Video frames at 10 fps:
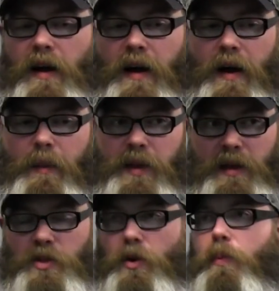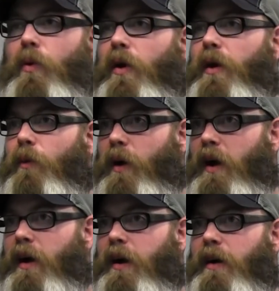and get to a point
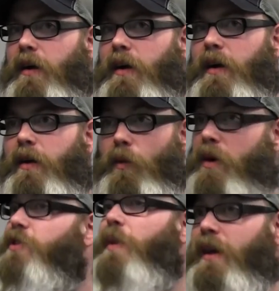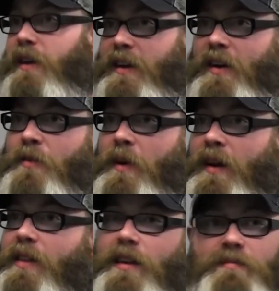where it was making enough
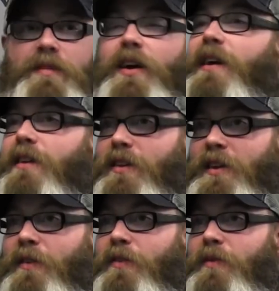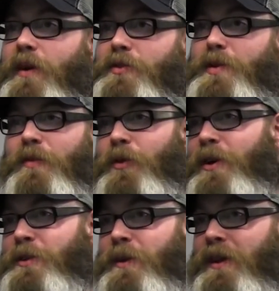money, then I get to live my dream for the
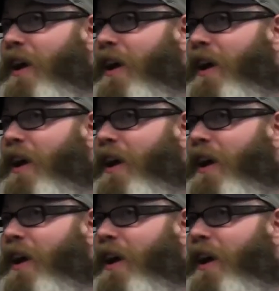rest of my